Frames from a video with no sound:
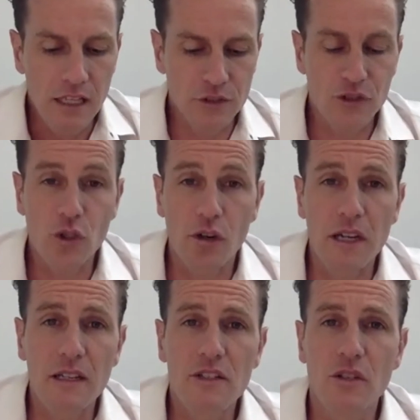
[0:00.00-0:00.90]
Little
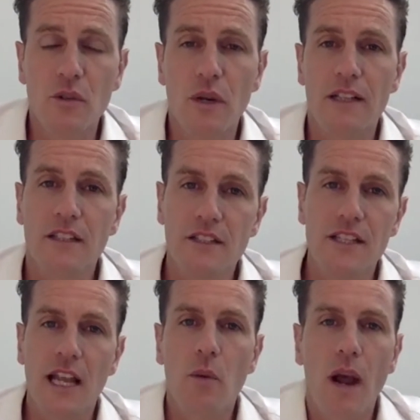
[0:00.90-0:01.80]
story to uh, to
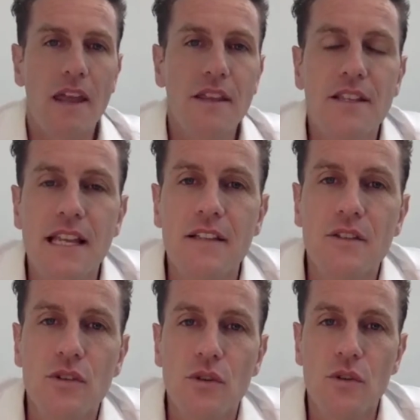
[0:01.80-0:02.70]
segue this
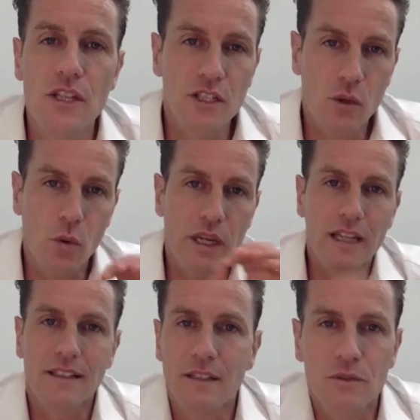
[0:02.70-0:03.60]
into this
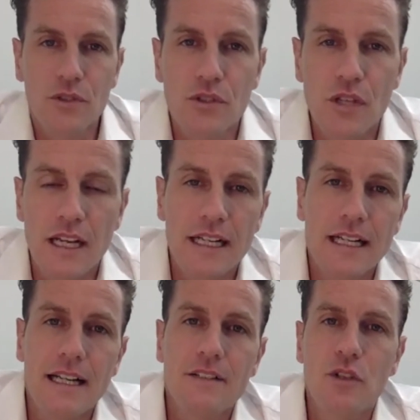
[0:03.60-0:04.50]
quick little
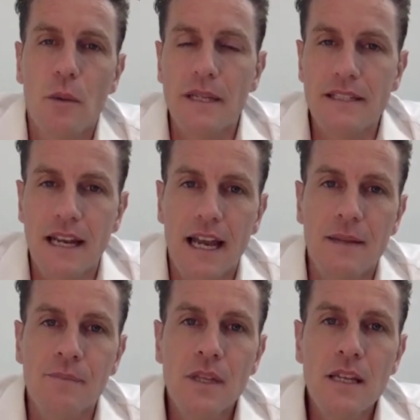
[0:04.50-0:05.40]
uh, topic
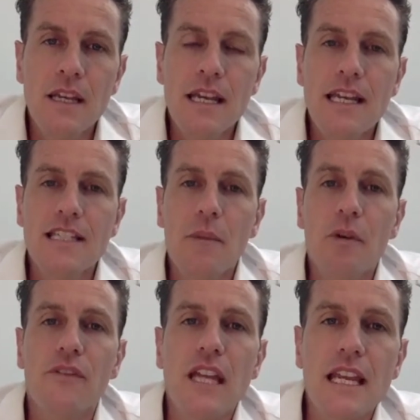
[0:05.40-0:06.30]
today is a
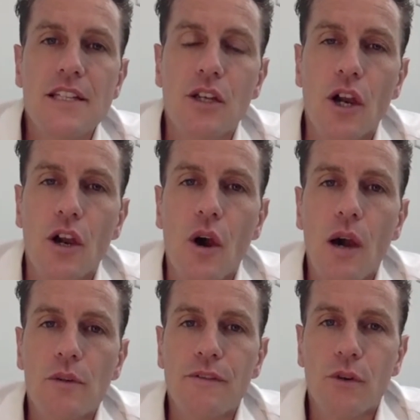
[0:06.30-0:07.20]
number of years ago
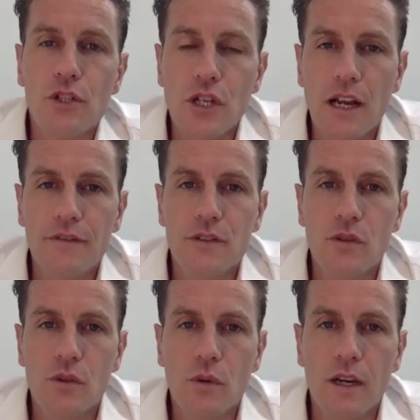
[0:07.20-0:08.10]
I was fortunate enough
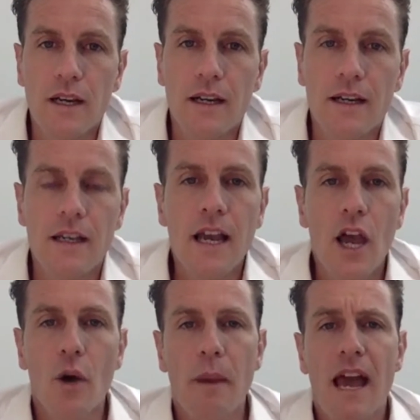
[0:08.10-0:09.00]
to uh,
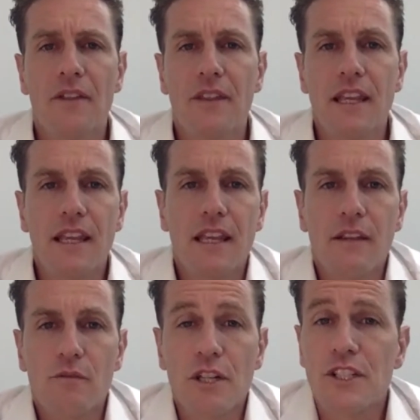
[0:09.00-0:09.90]
help out
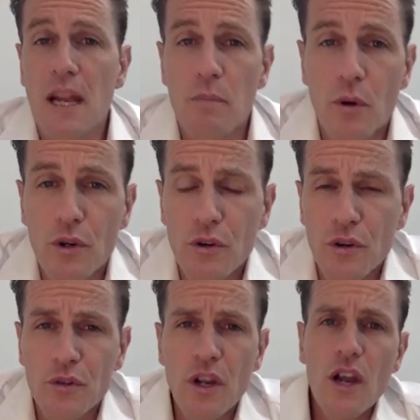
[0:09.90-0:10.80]
the Rich Dad Poor
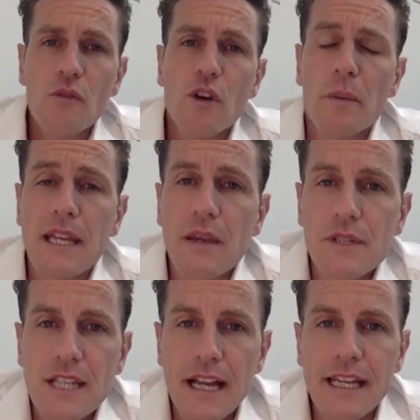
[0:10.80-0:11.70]
Crew, Robert
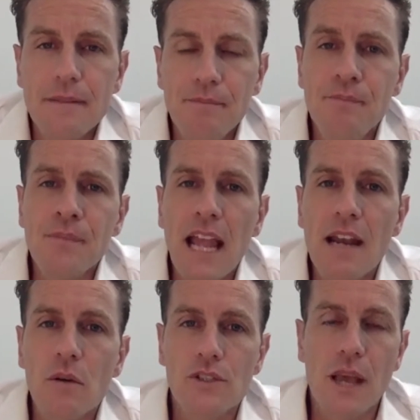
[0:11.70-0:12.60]
Kiyosaki,
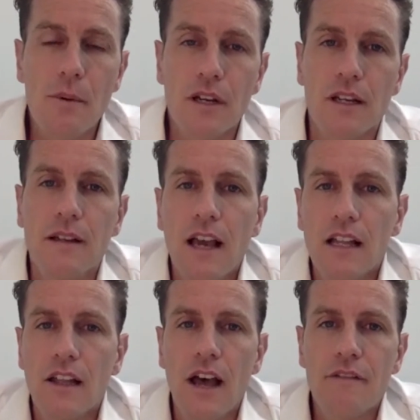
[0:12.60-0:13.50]
and I was up on a,
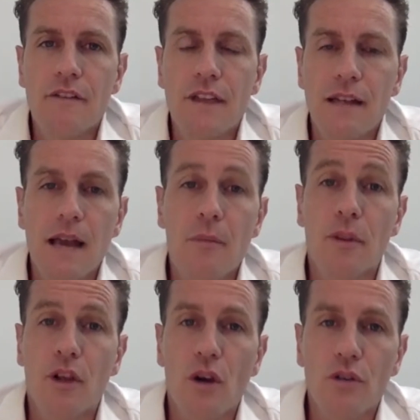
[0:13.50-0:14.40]
a live event up on
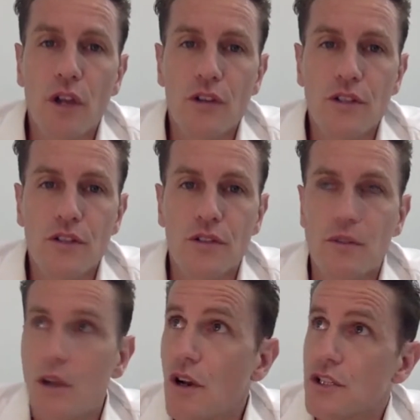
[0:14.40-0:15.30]
the Gold Coast. This is
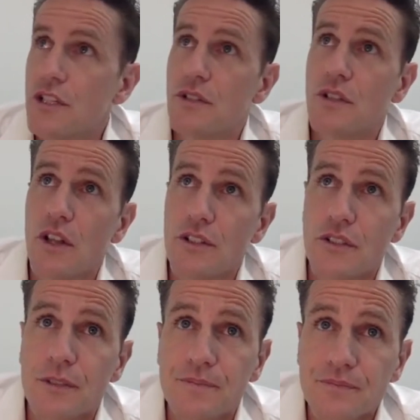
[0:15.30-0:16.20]
gosh, this is close
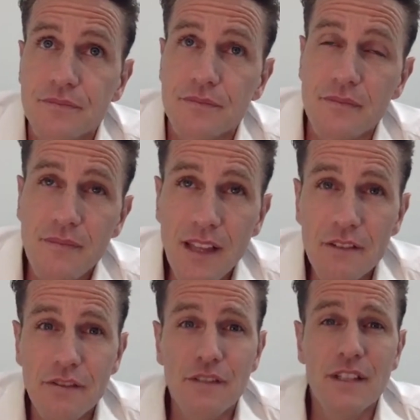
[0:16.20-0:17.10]
to
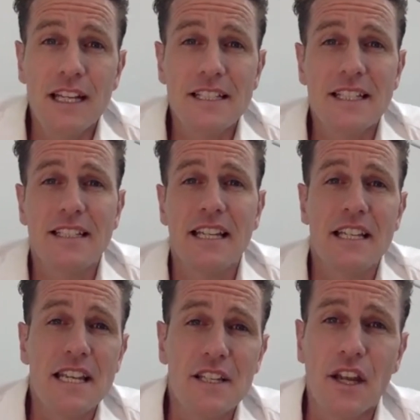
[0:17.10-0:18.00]
15, 16
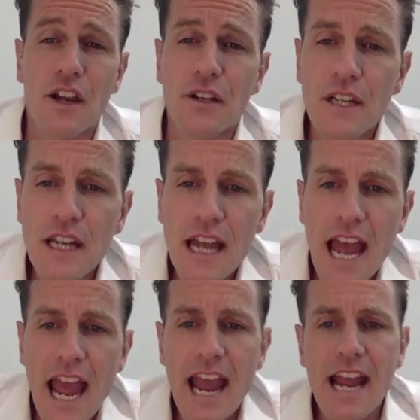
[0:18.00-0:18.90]
years ago.
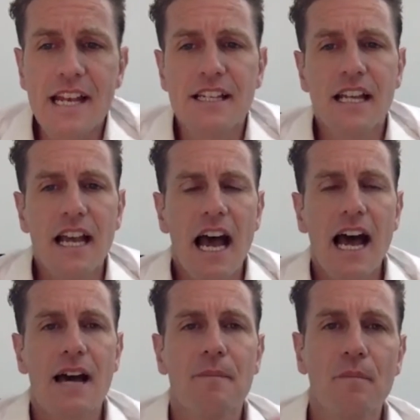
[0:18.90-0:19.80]
And
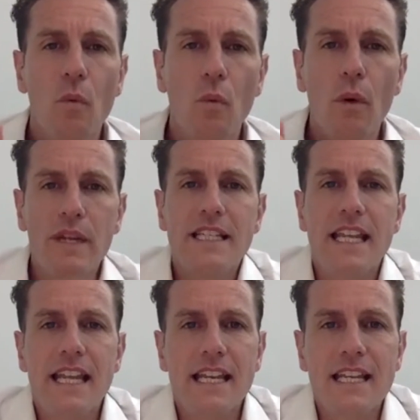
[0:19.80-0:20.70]
um, what we
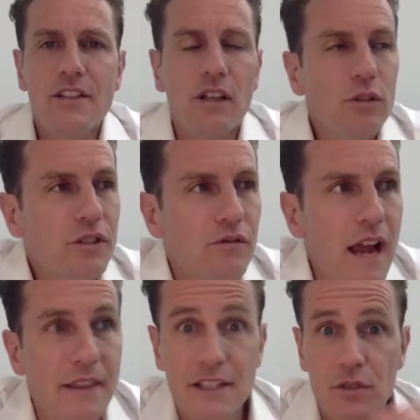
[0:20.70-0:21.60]
did is I looked
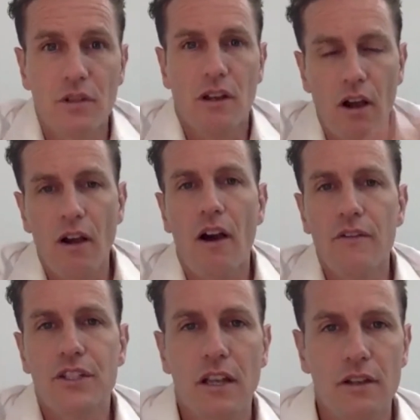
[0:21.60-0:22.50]
around. This was a,
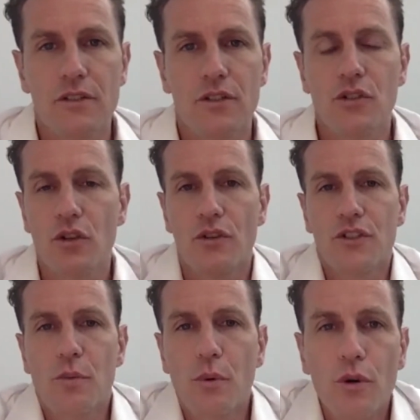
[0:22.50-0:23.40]
obviously I was on
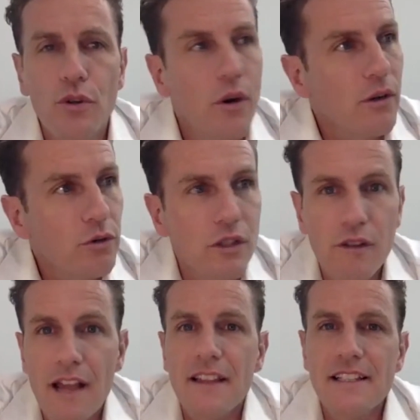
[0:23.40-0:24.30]
support crew and looked
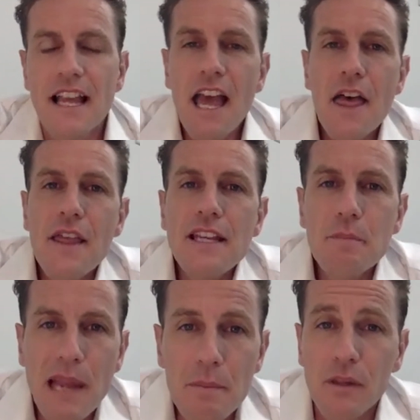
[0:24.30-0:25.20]
around. There's, these
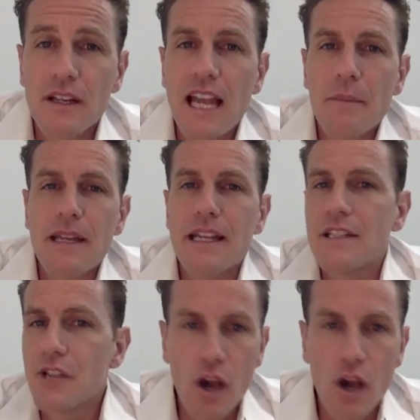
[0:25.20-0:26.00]
people are coming in